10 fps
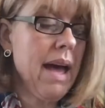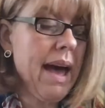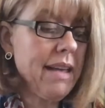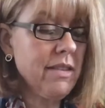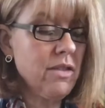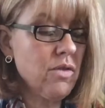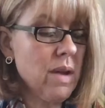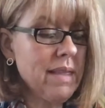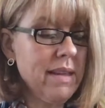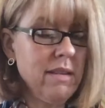I
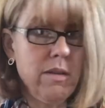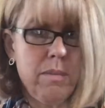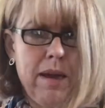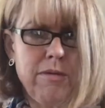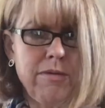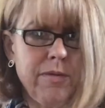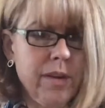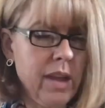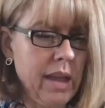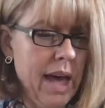strengthen to my
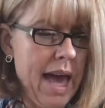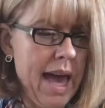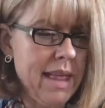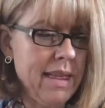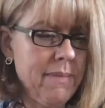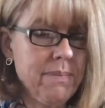full height.